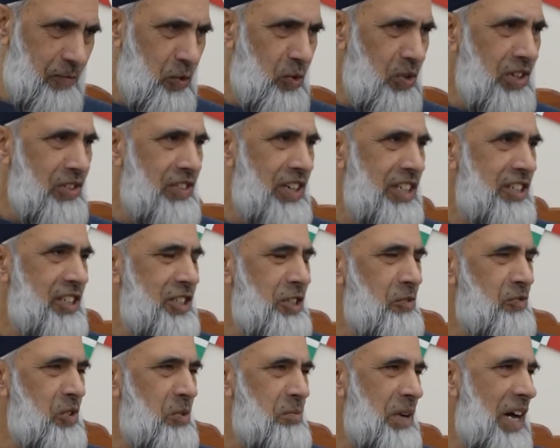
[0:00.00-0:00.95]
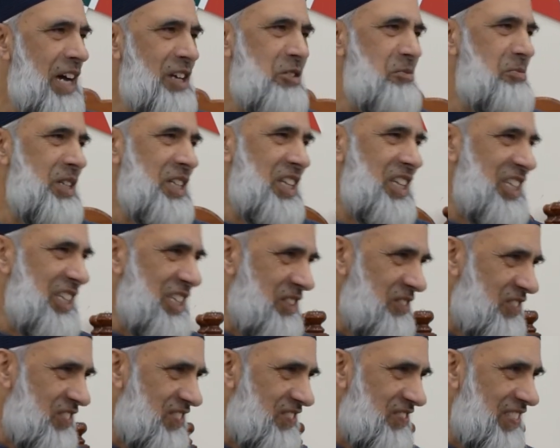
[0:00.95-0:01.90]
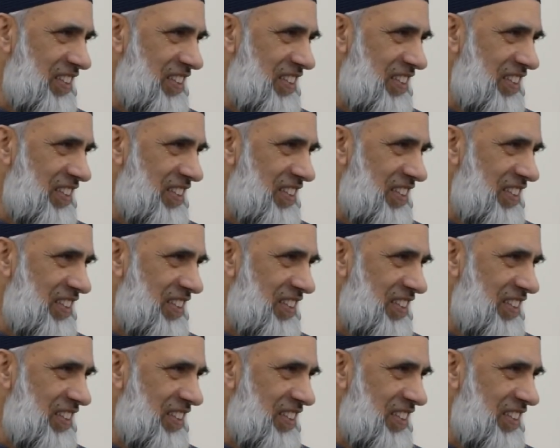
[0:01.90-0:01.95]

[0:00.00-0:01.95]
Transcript: We created you from Adam and Eve.